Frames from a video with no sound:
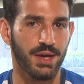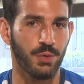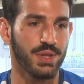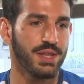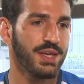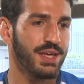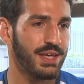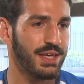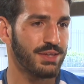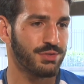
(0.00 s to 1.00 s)
dream of
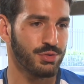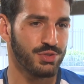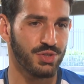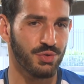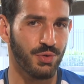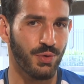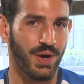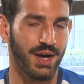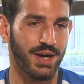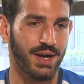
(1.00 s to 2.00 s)
mine came true.
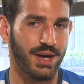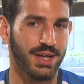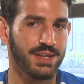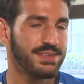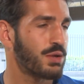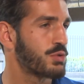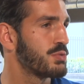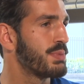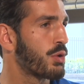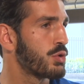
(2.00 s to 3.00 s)
After watching him
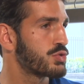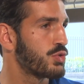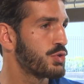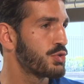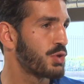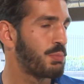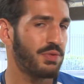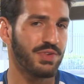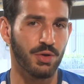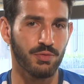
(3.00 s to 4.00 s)
1,000 times
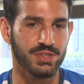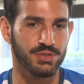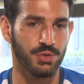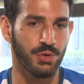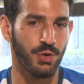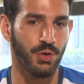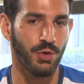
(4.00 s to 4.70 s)
on television, on the